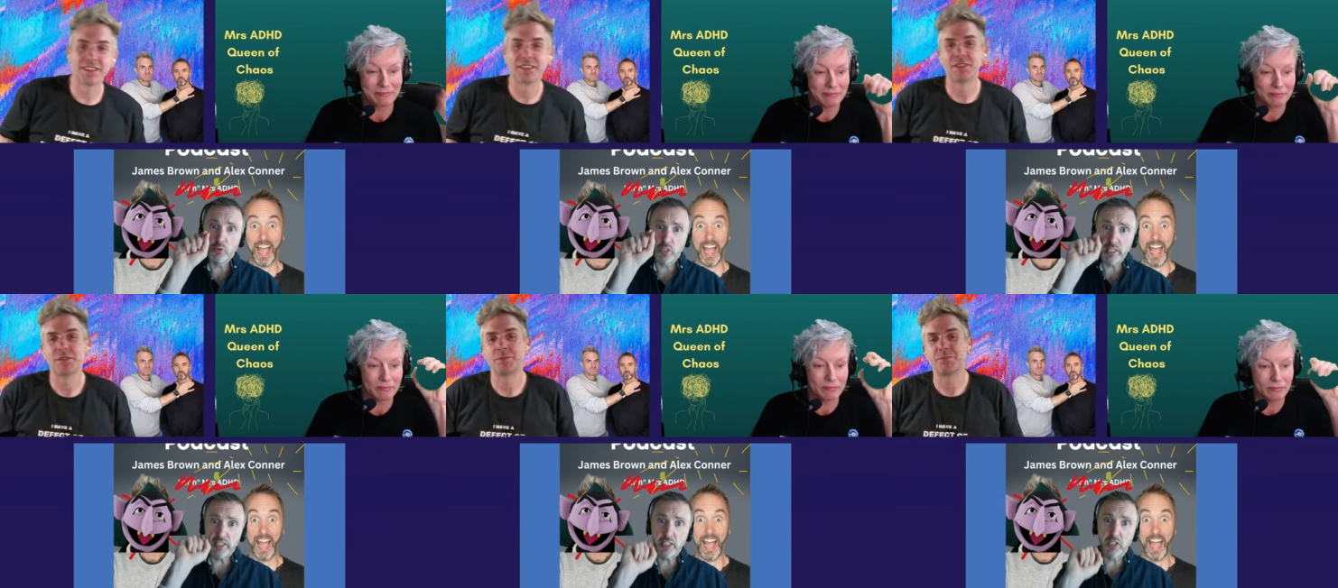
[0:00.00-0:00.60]
Speaker 1: you
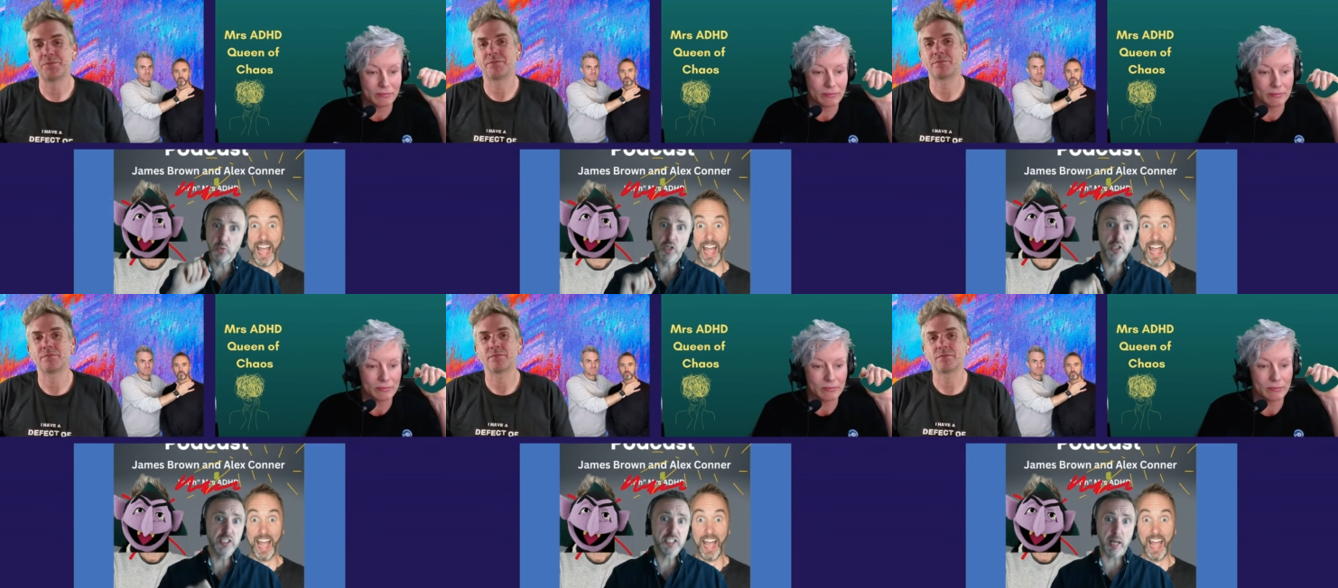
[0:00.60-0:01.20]
deleted the
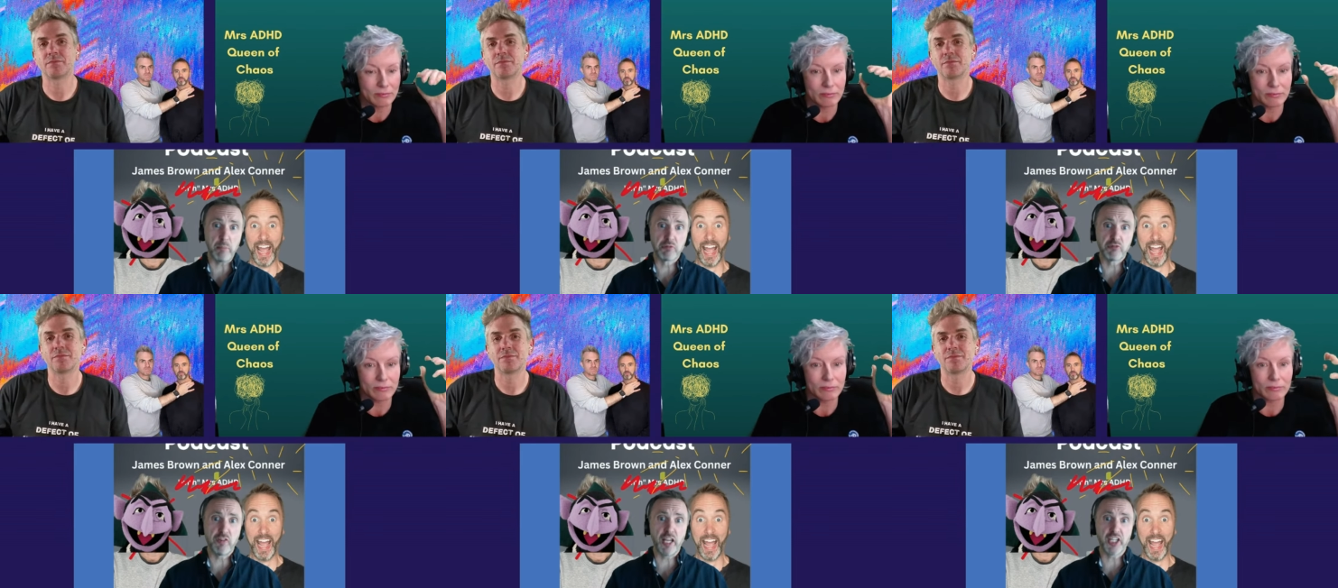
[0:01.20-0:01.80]
words
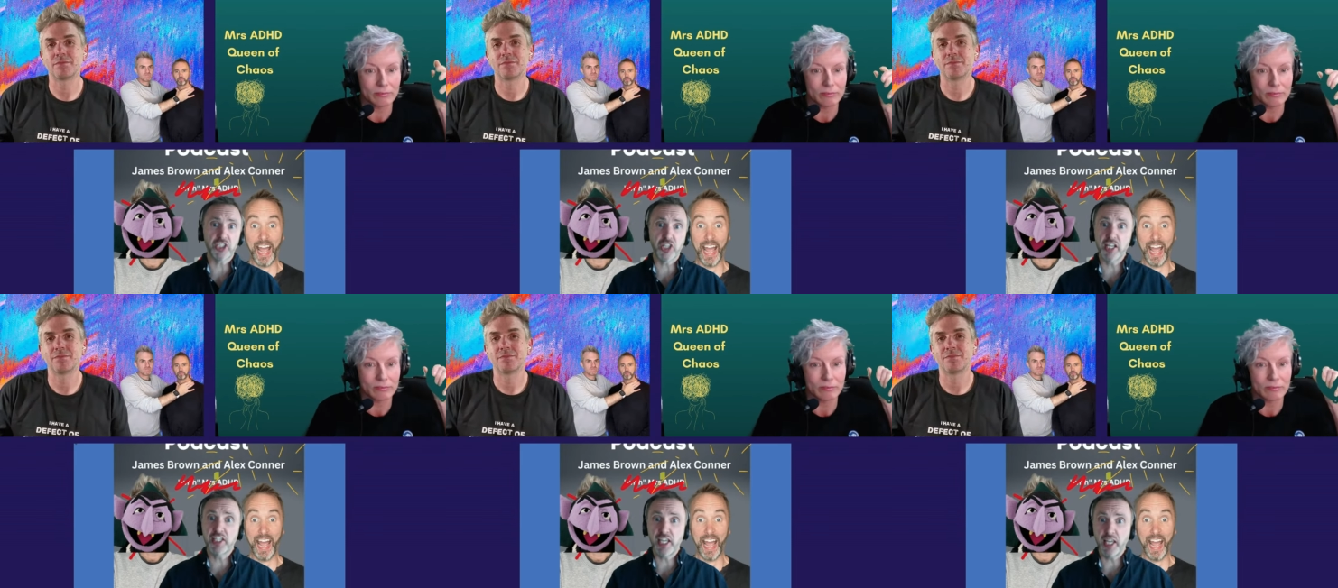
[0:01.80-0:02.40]
Sam's reflection
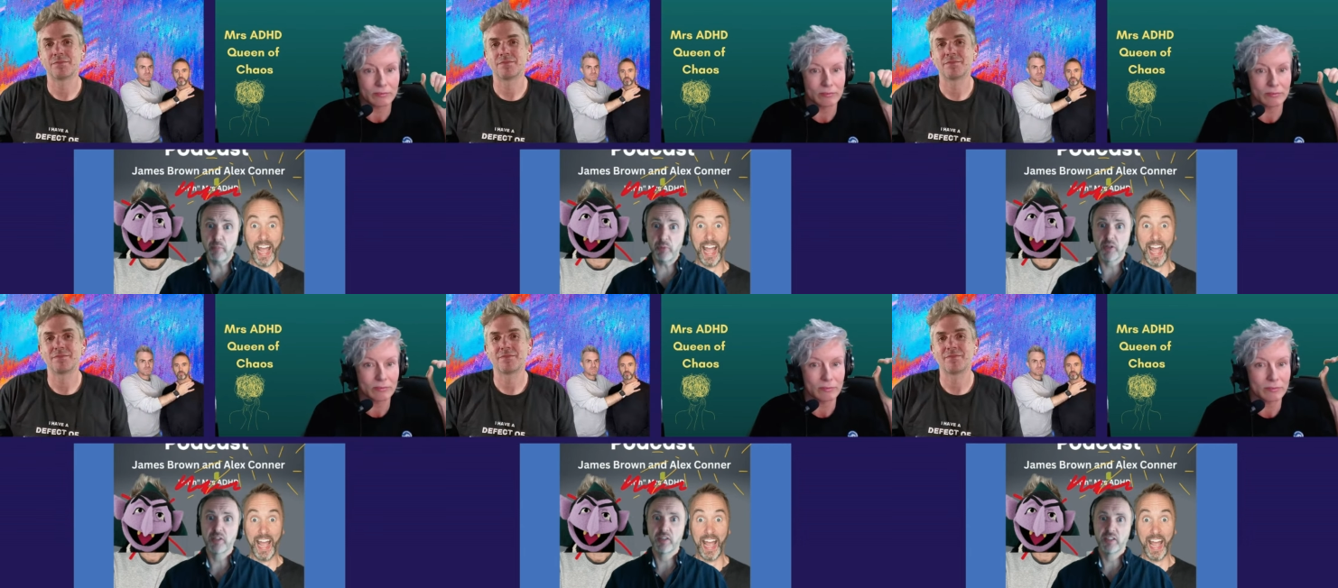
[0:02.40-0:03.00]
and tip.
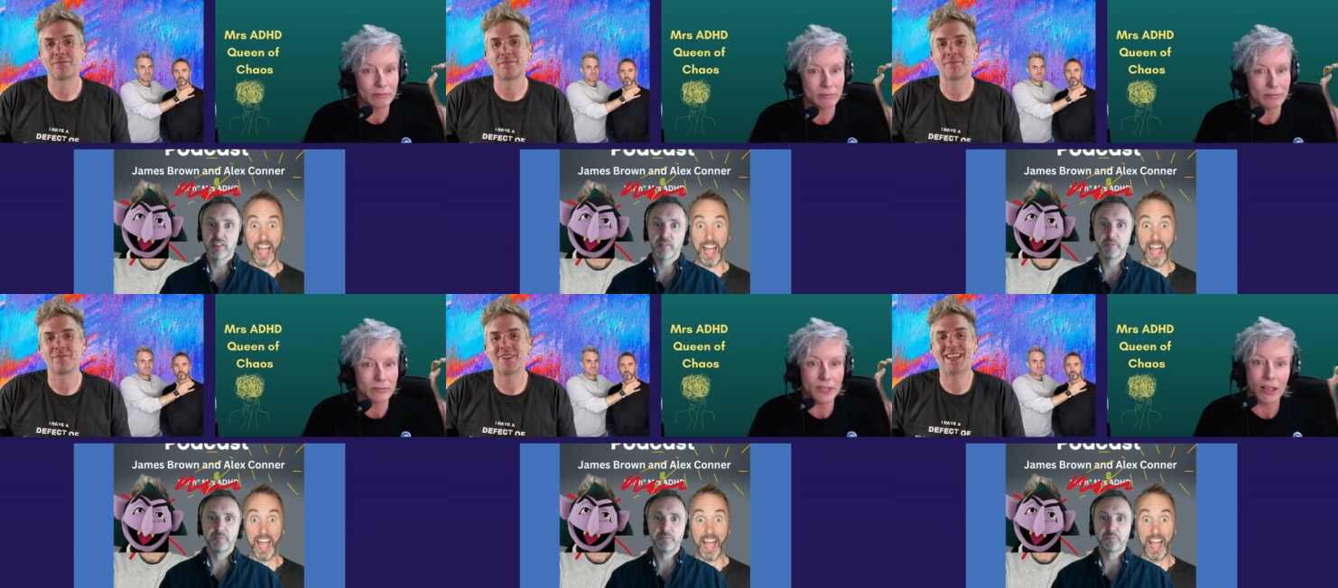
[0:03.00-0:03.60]

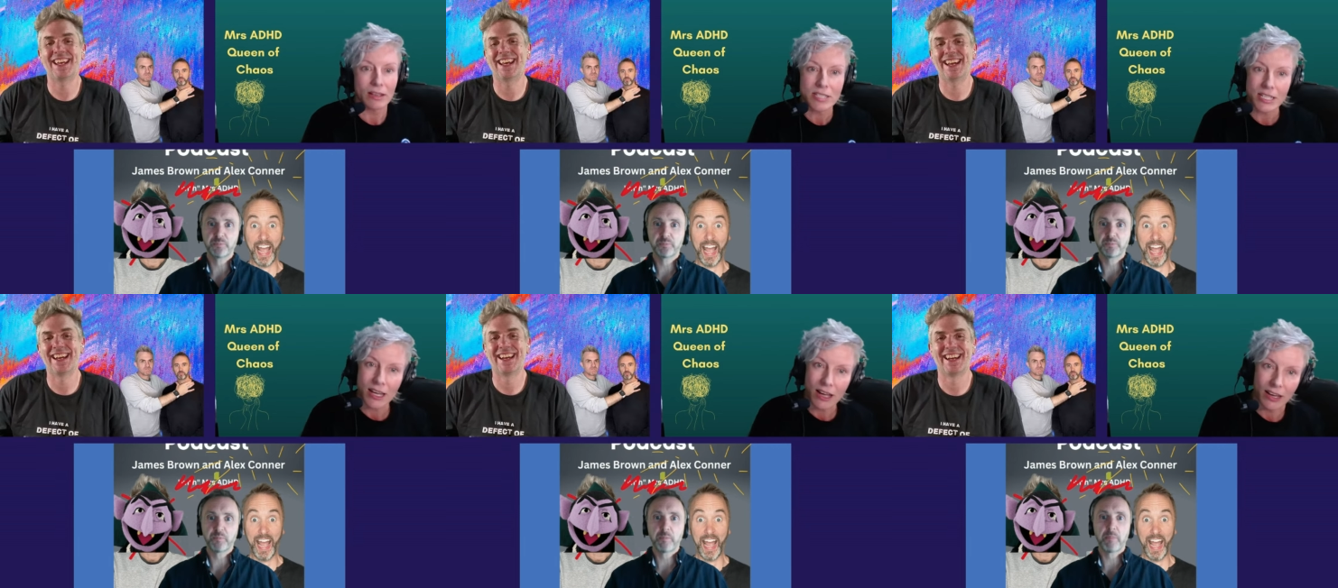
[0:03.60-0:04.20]

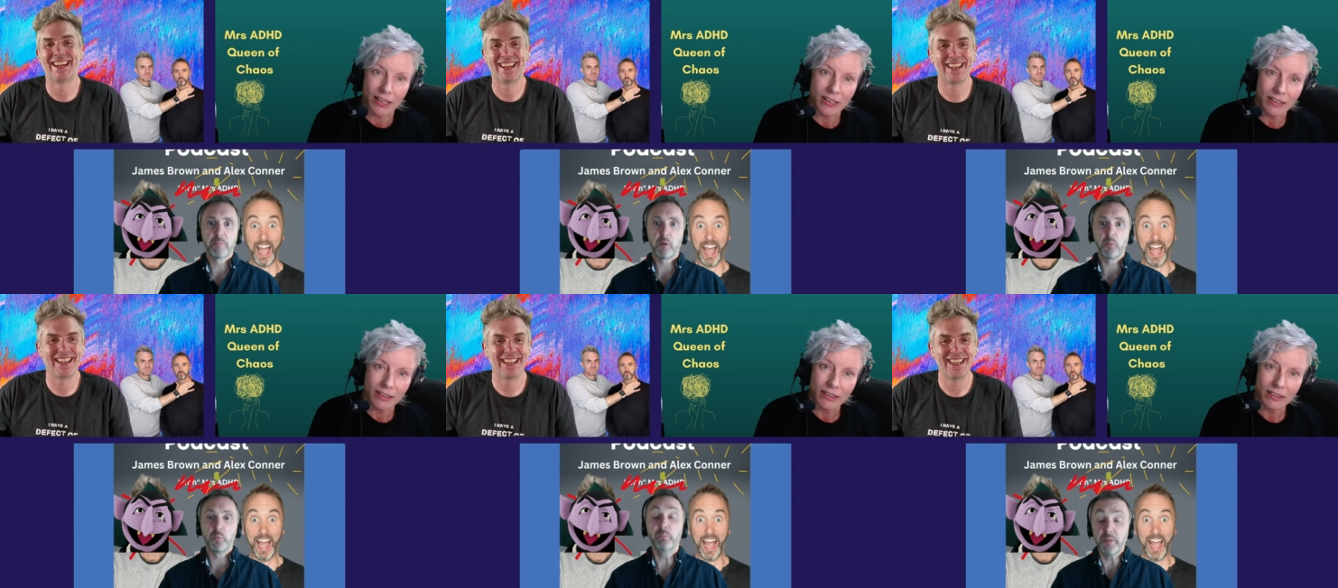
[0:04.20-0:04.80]
Speaker 2: Did I?
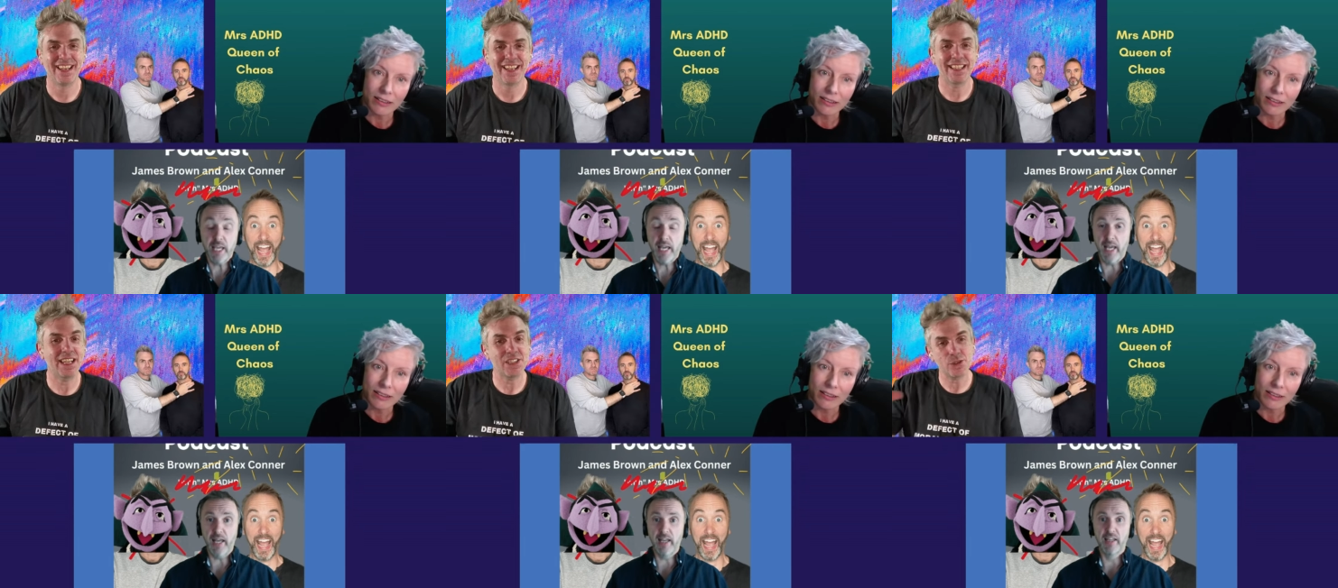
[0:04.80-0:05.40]

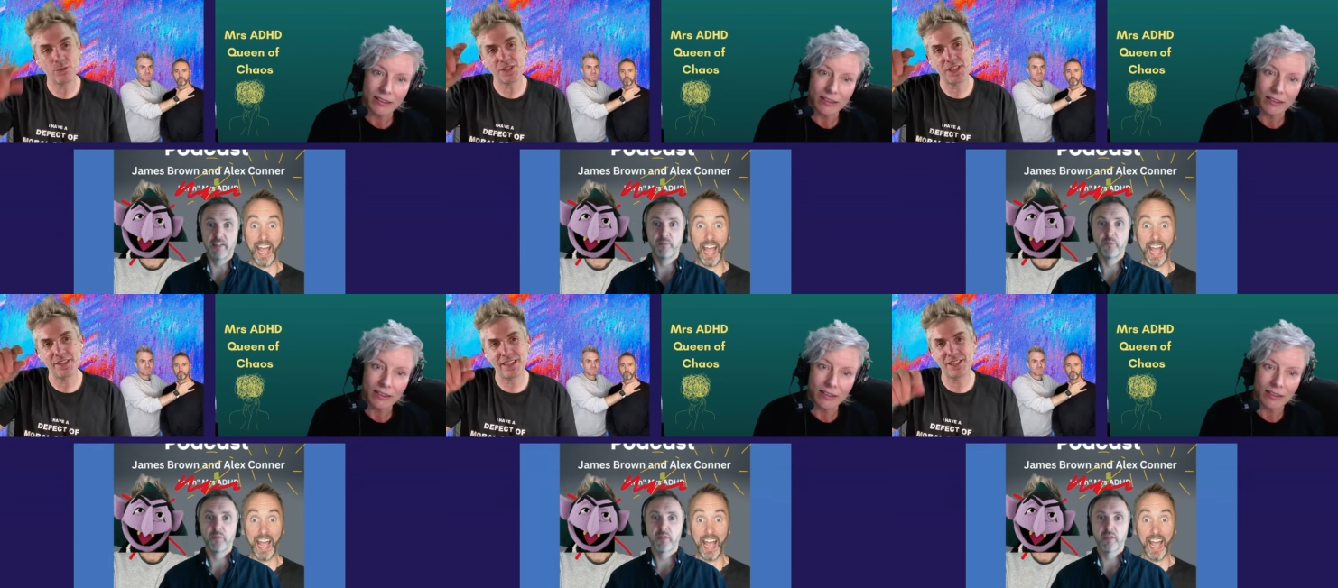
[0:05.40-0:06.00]
Speaker 1: Yeah, yeah, it's
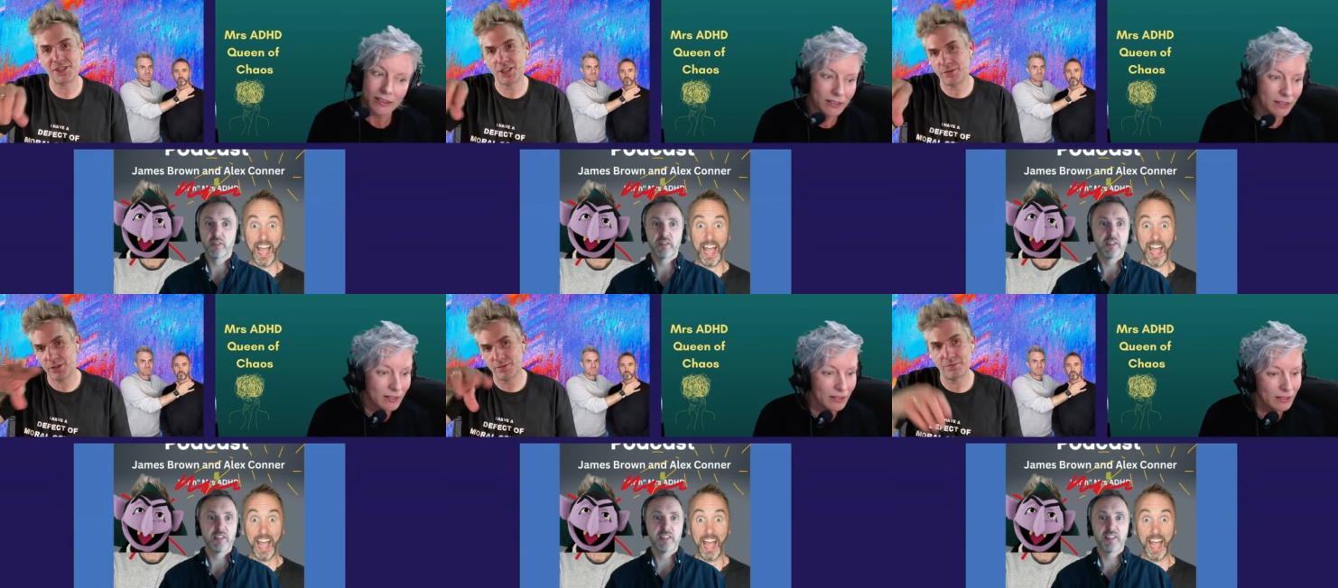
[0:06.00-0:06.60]
Speaker 3: always in there. So
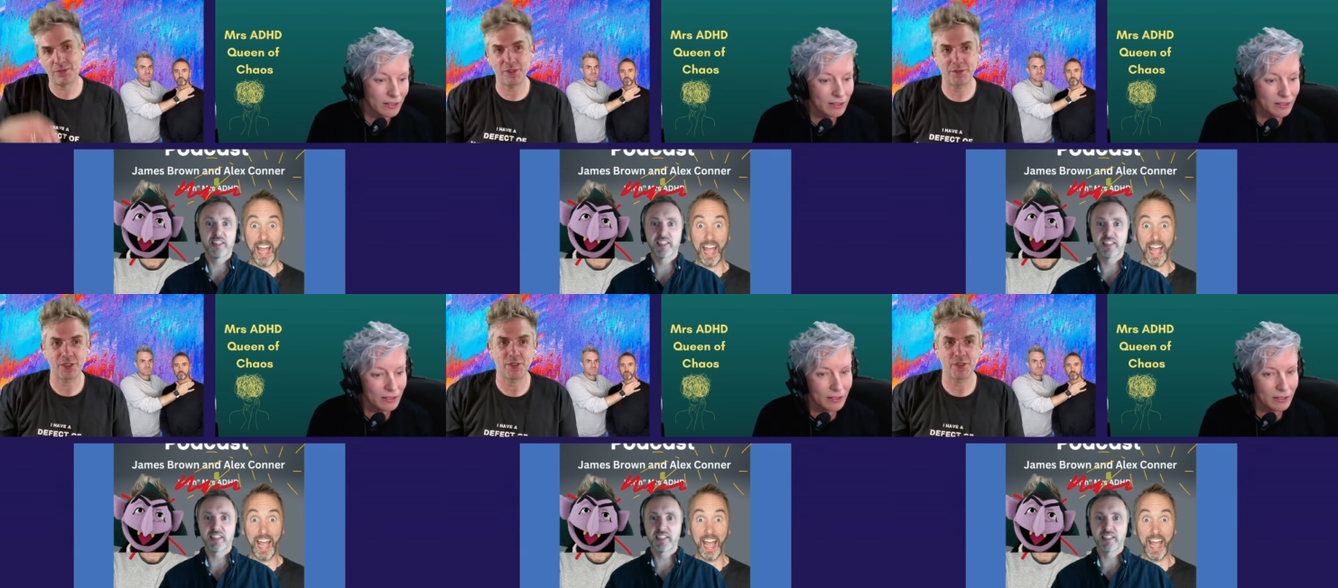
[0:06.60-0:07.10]
if you put